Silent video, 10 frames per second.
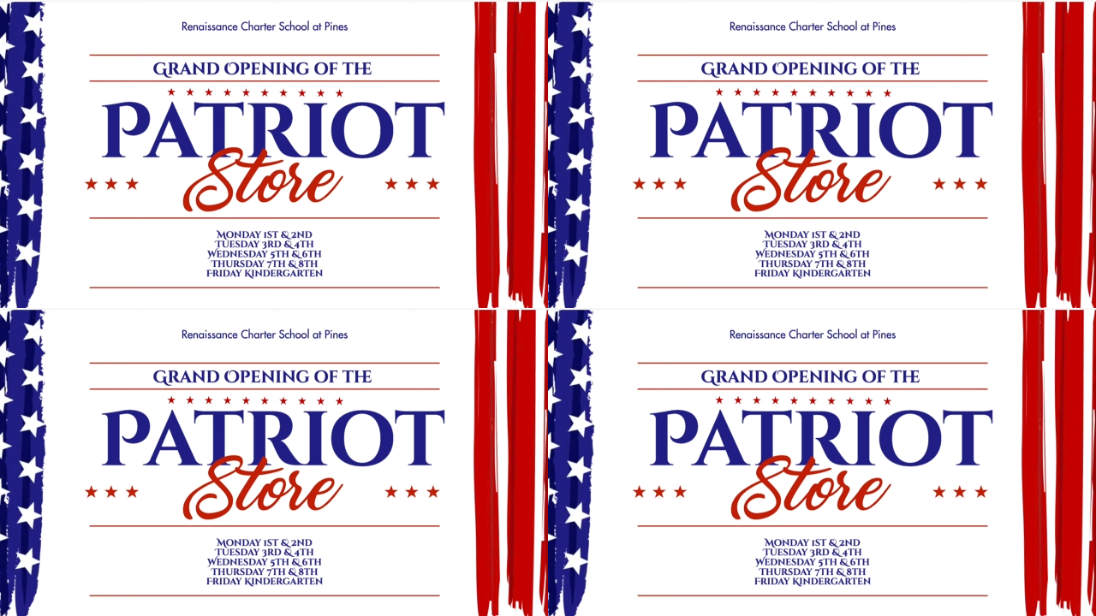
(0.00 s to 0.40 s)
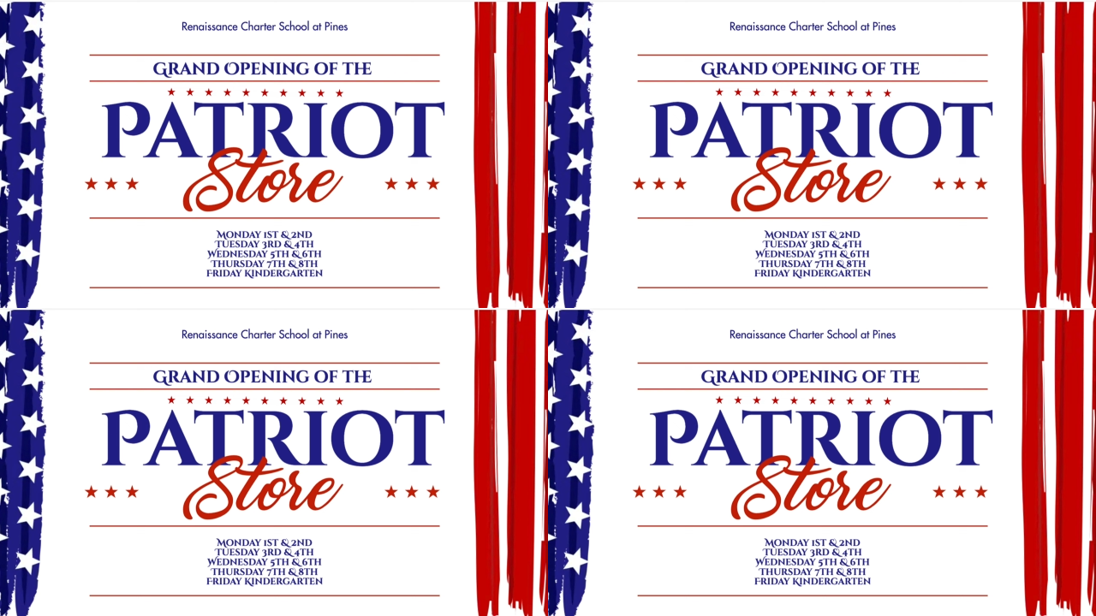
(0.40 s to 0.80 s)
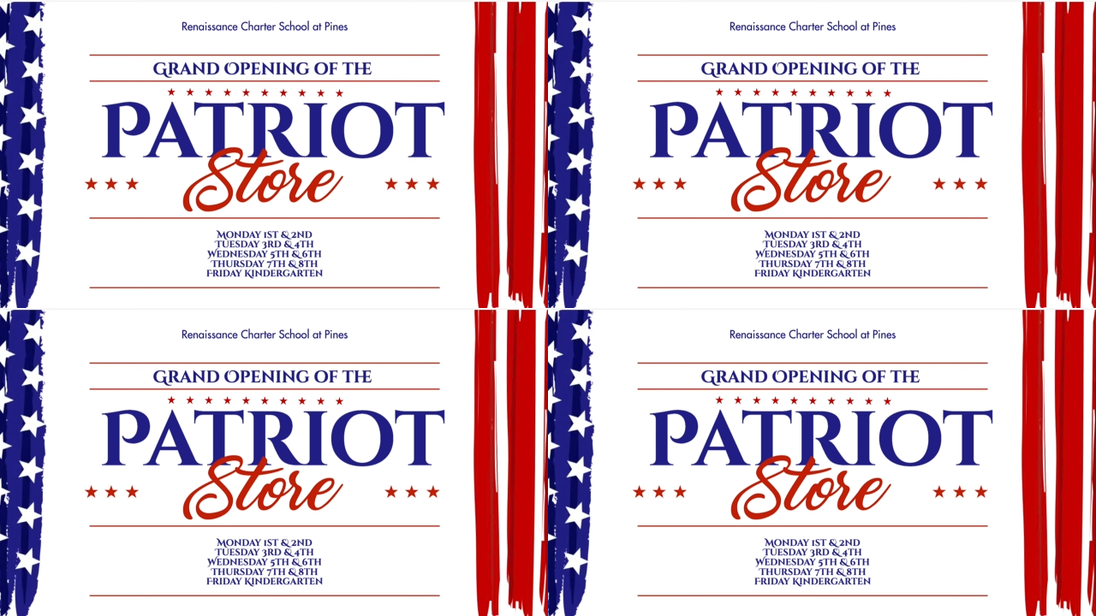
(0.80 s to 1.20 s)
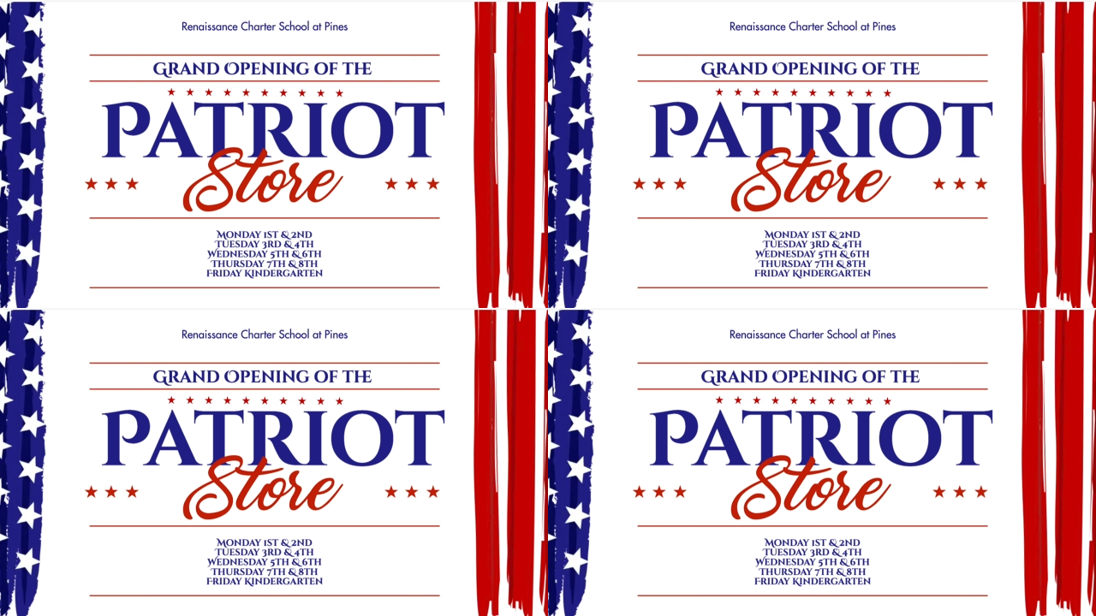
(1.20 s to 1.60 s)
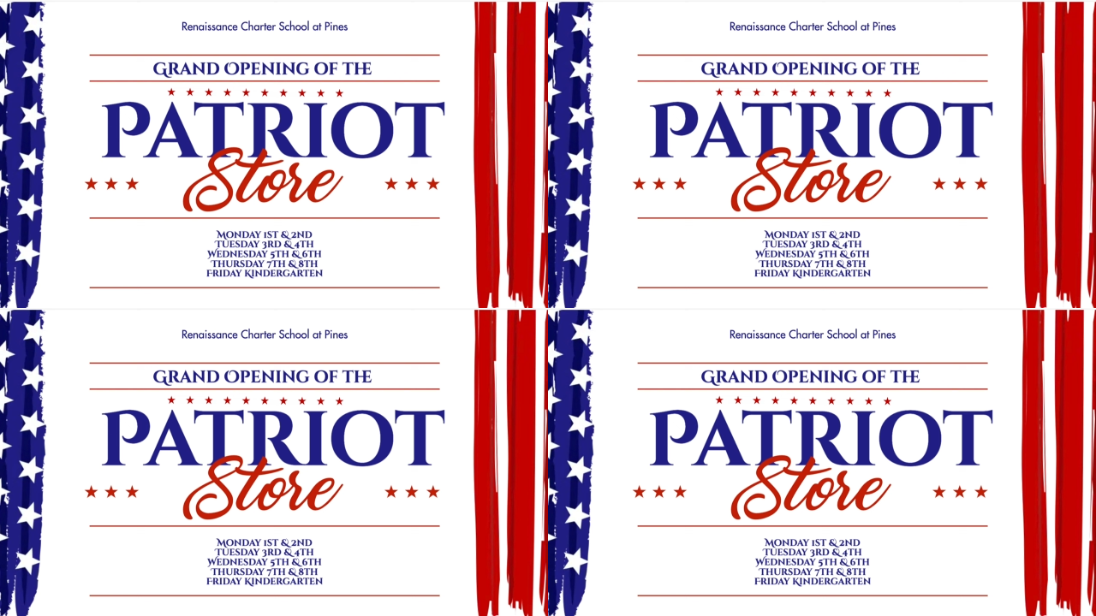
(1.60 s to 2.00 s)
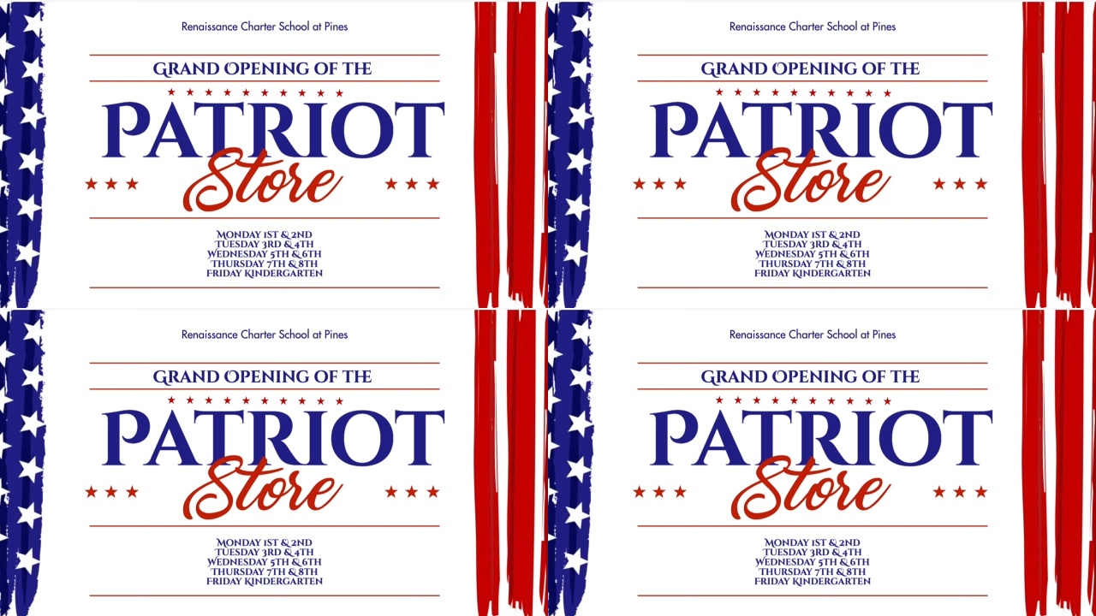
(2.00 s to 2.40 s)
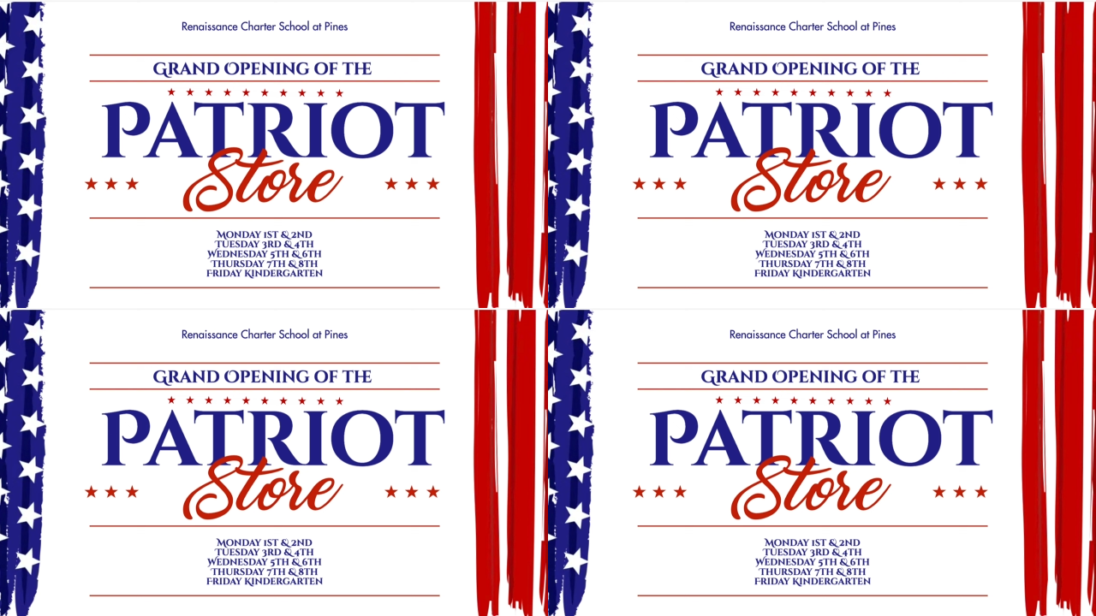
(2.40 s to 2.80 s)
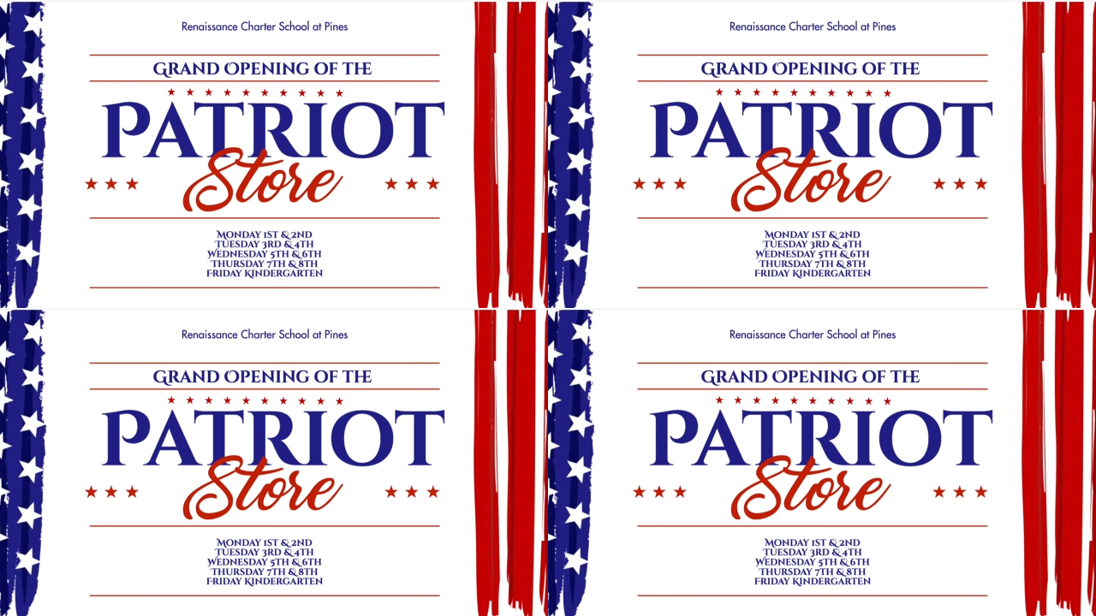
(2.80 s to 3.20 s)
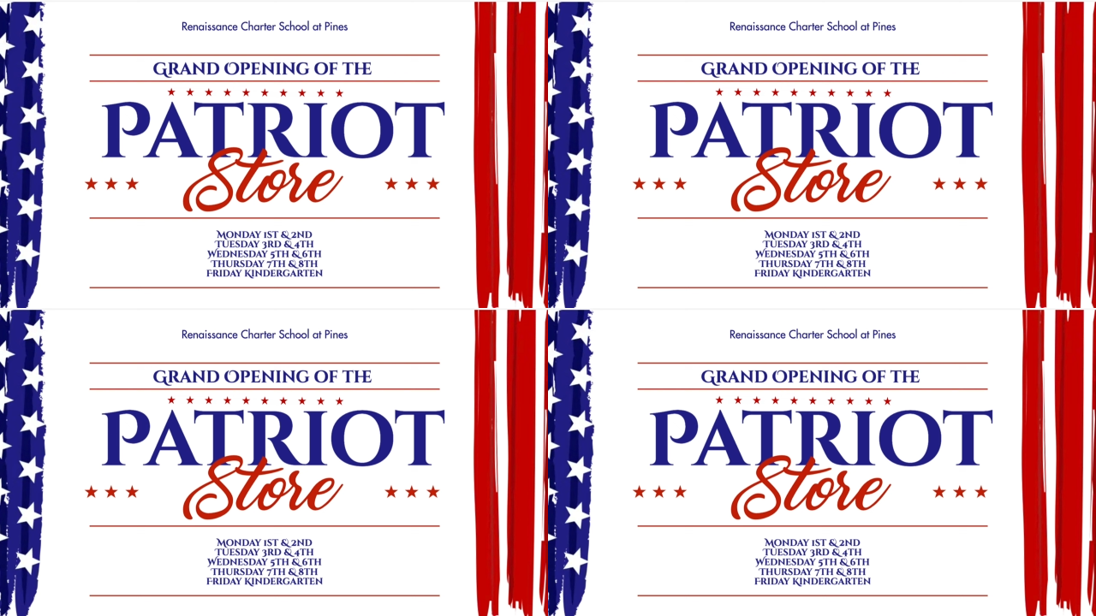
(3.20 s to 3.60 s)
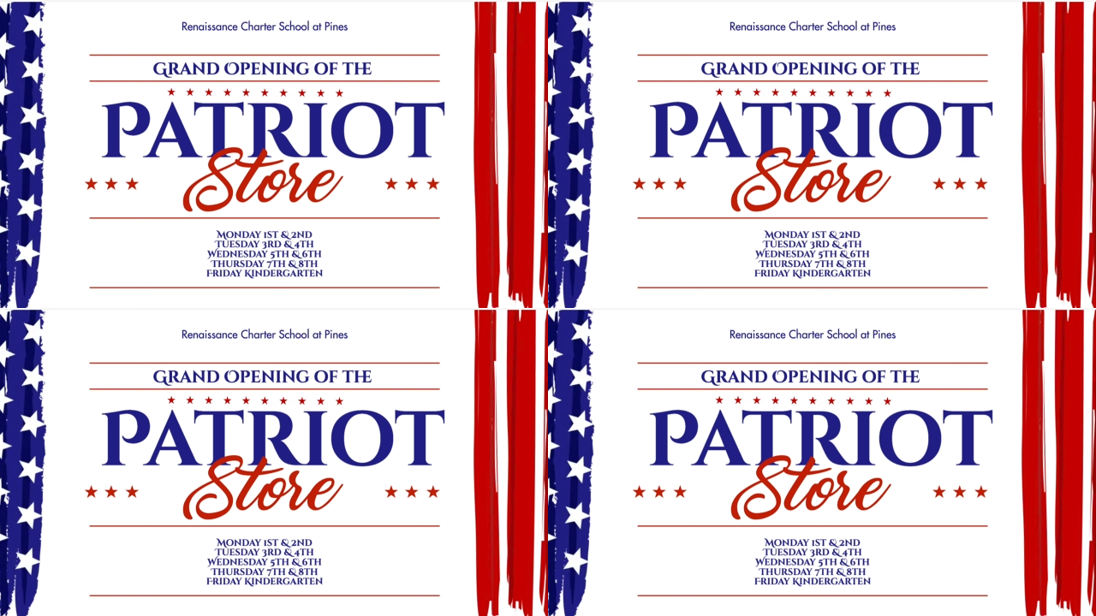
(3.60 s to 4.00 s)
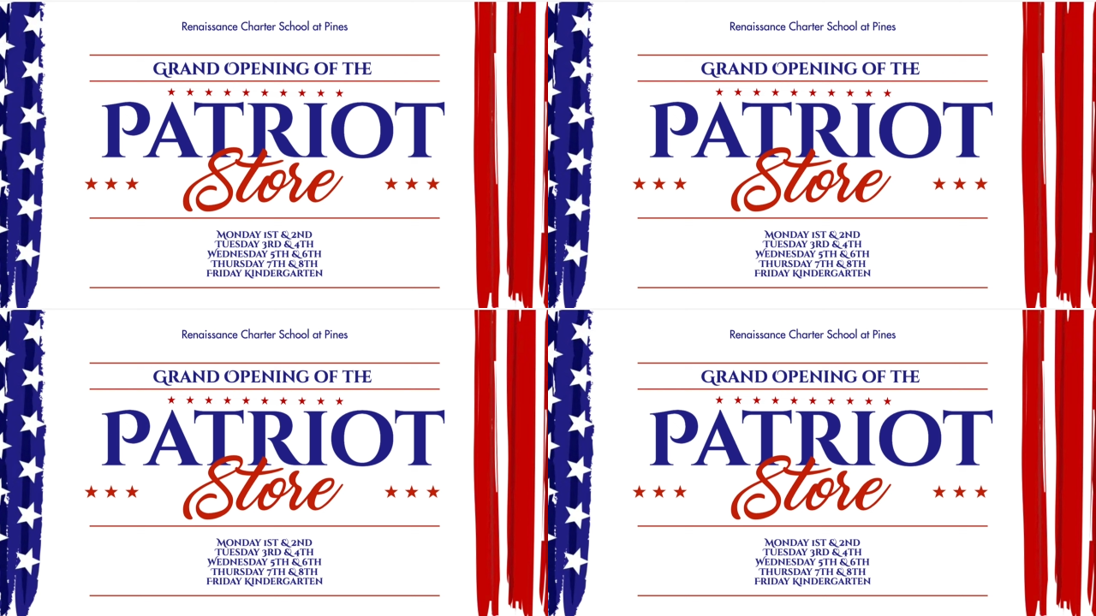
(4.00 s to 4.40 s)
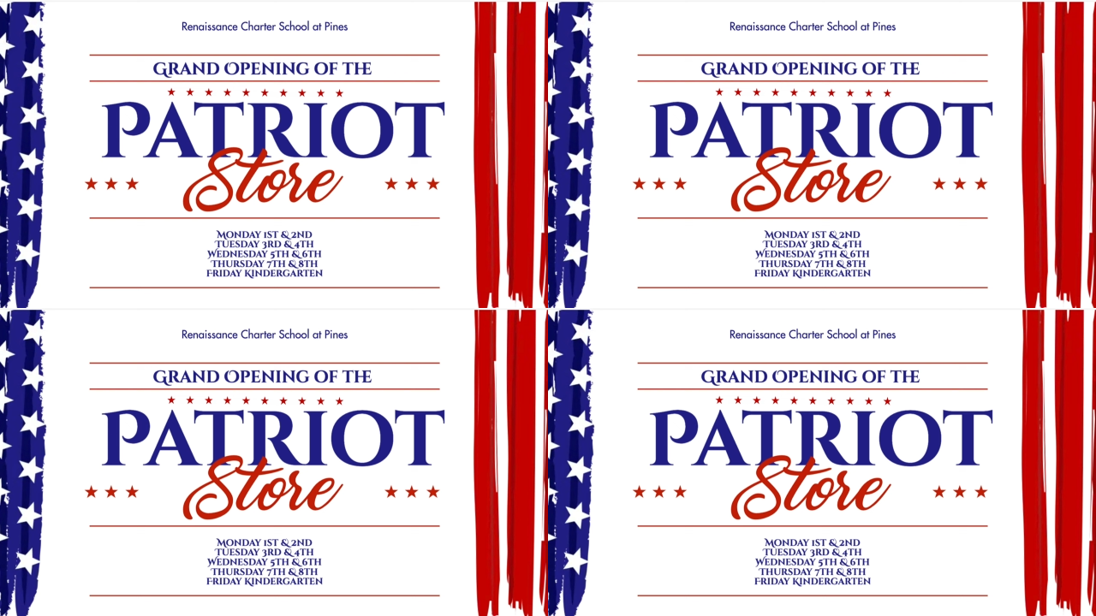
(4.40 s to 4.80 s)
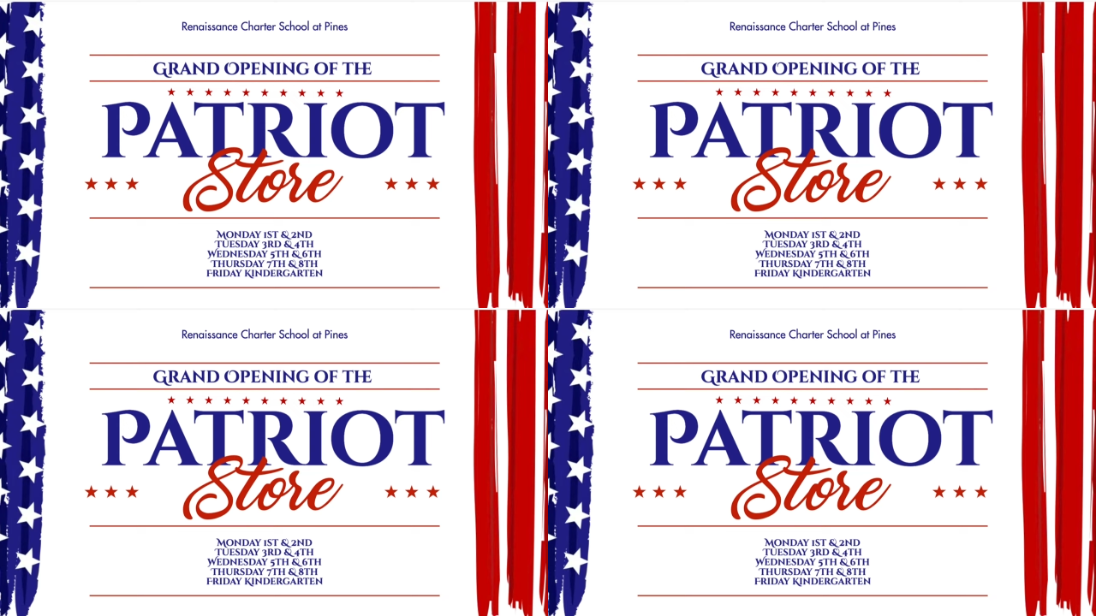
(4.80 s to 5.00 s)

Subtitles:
No face is visible, so there are no lips to read.